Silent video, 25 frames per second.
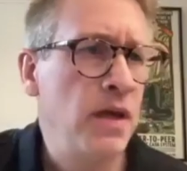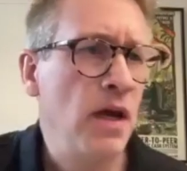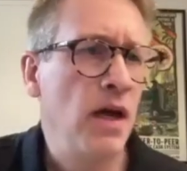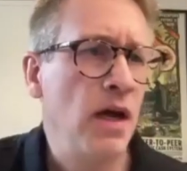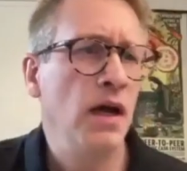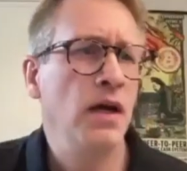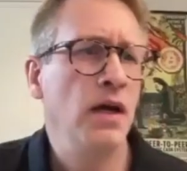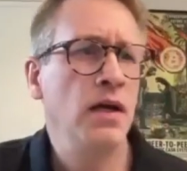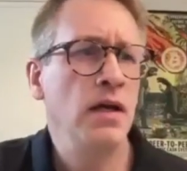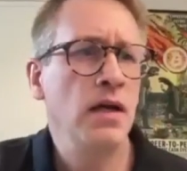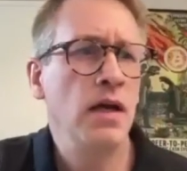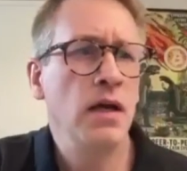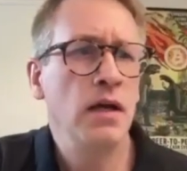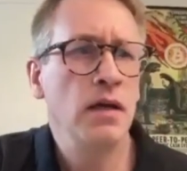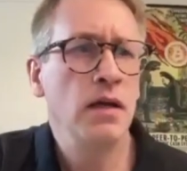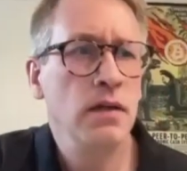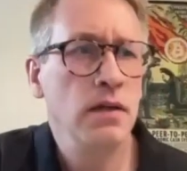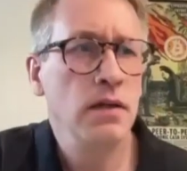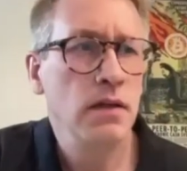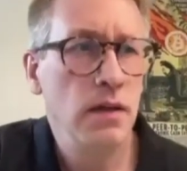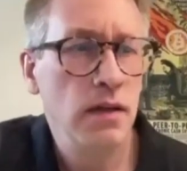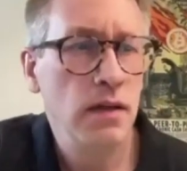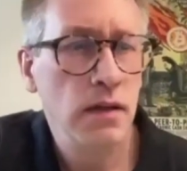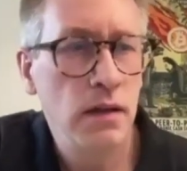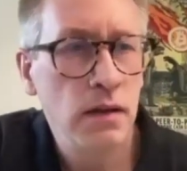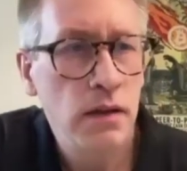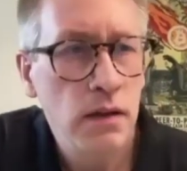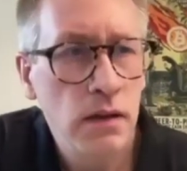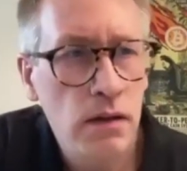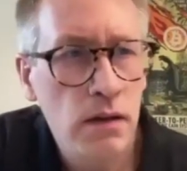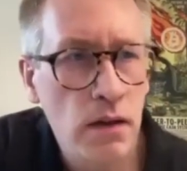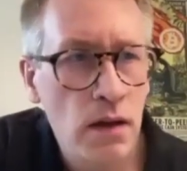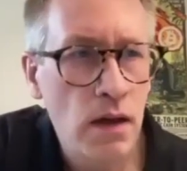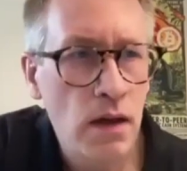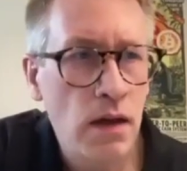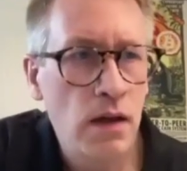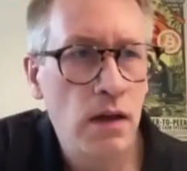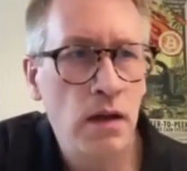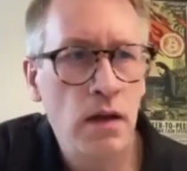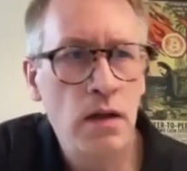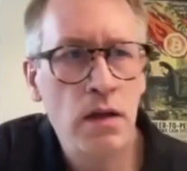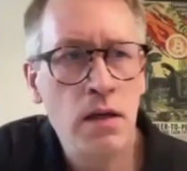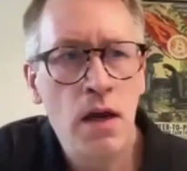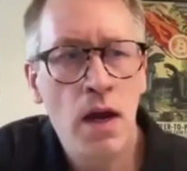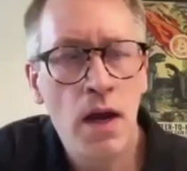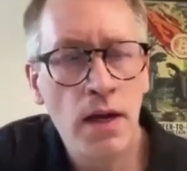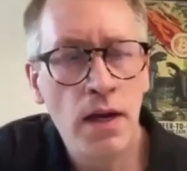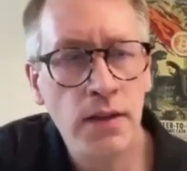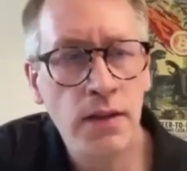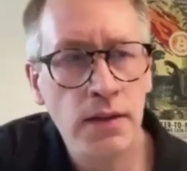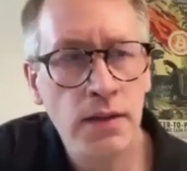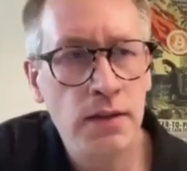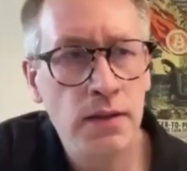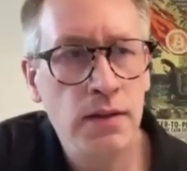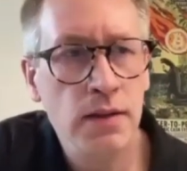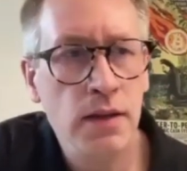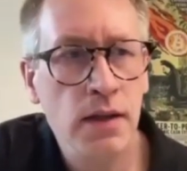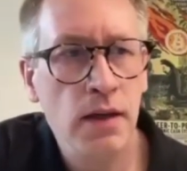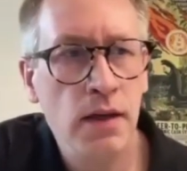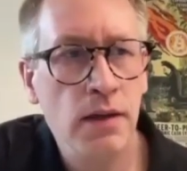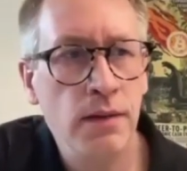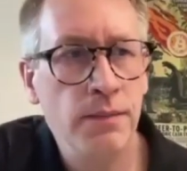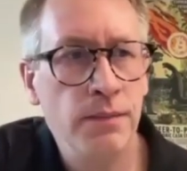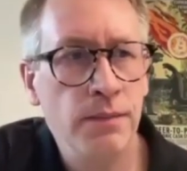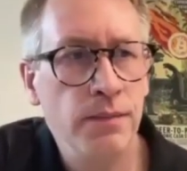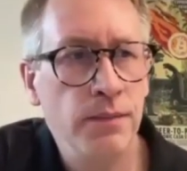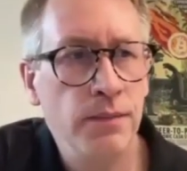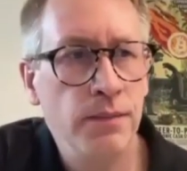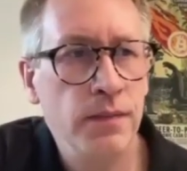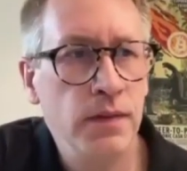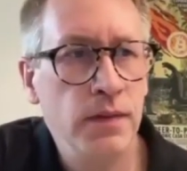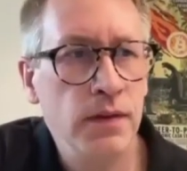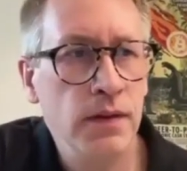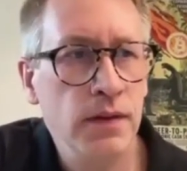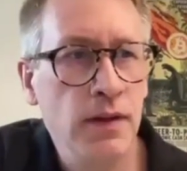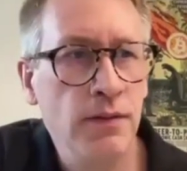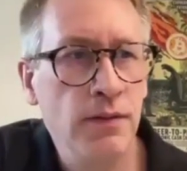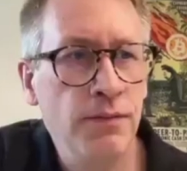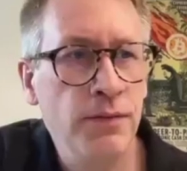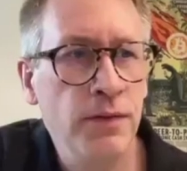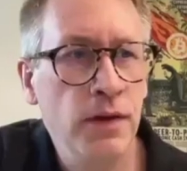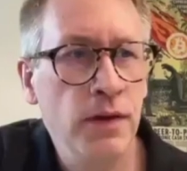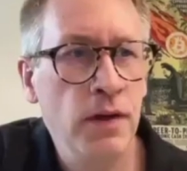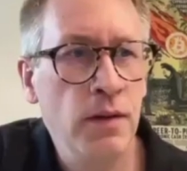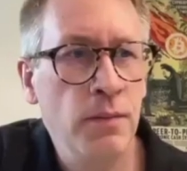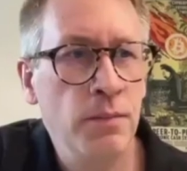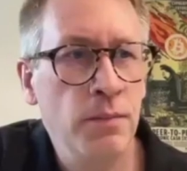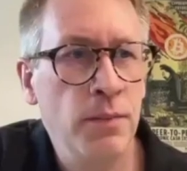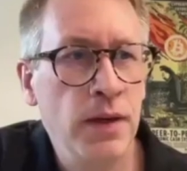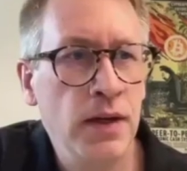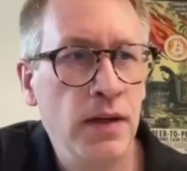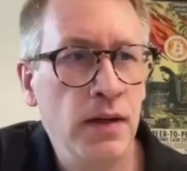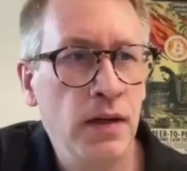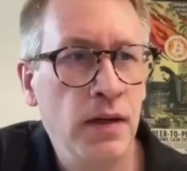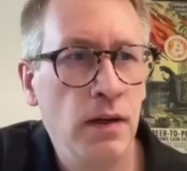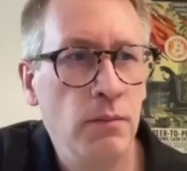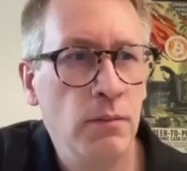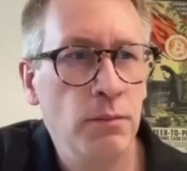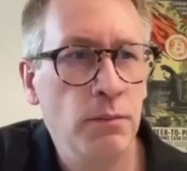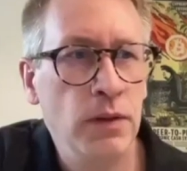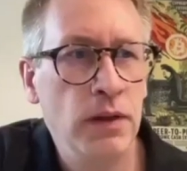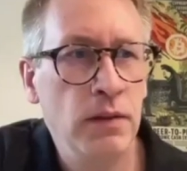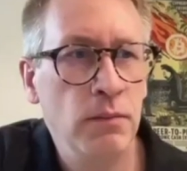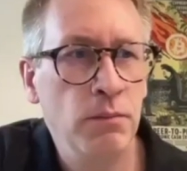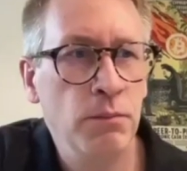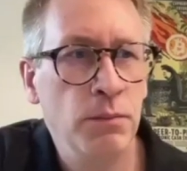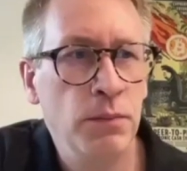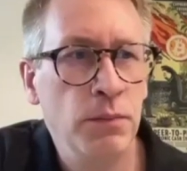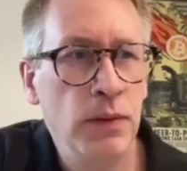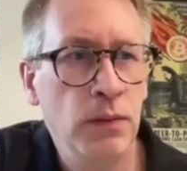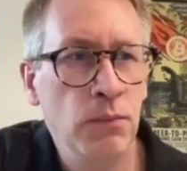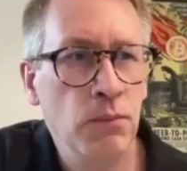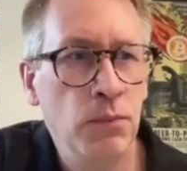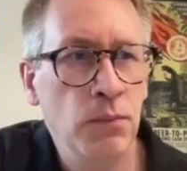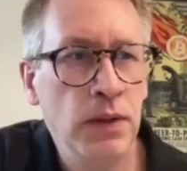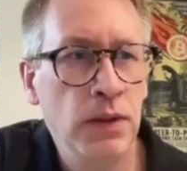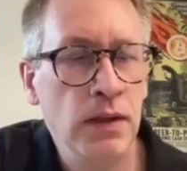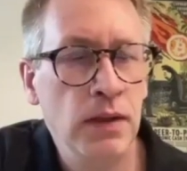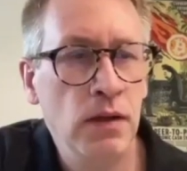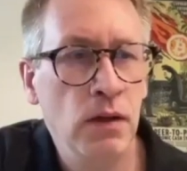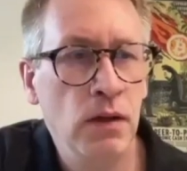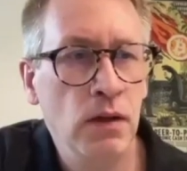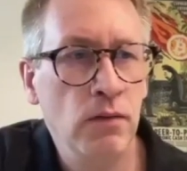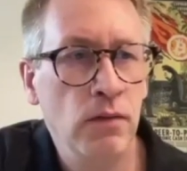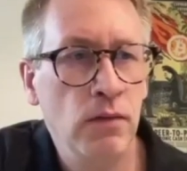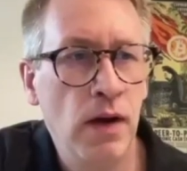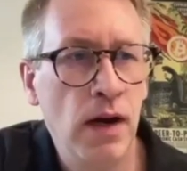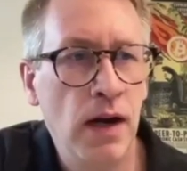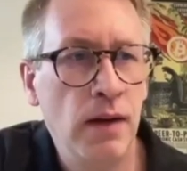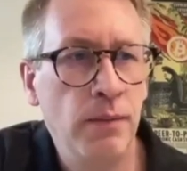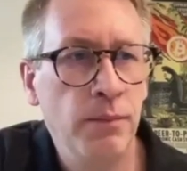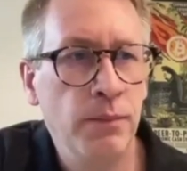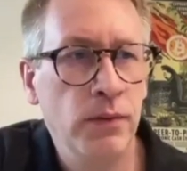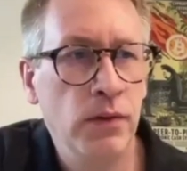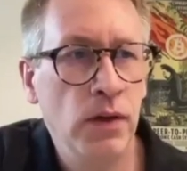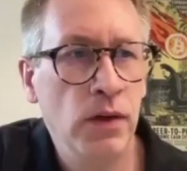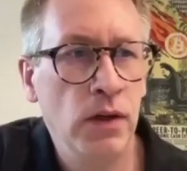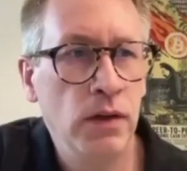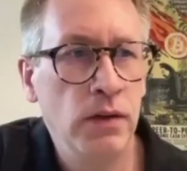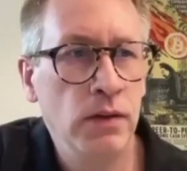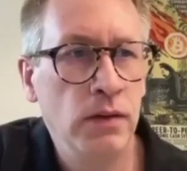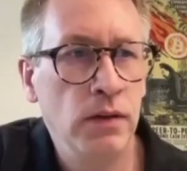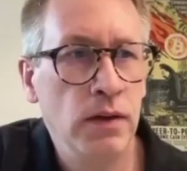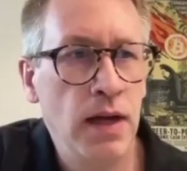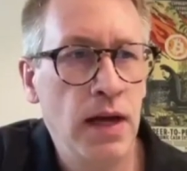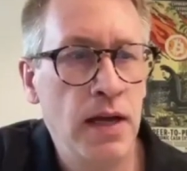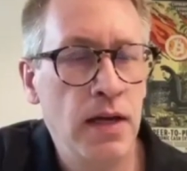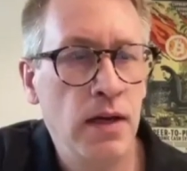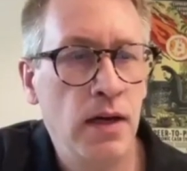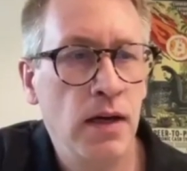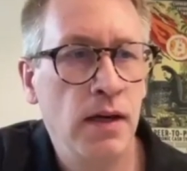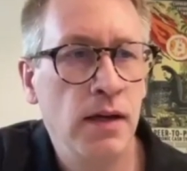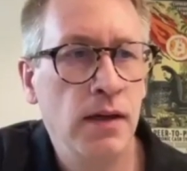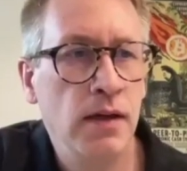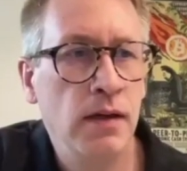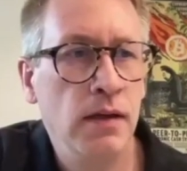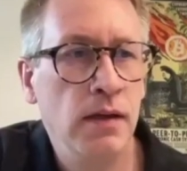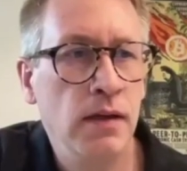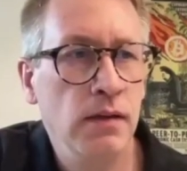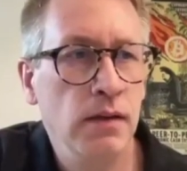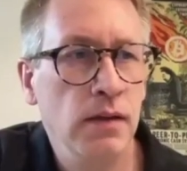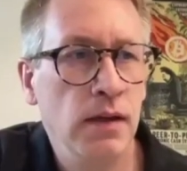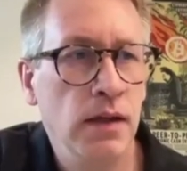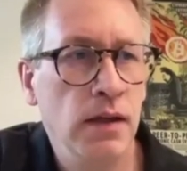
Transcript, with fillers: yeah, it has um, definitely been, be, be, been a lot of hype around AI.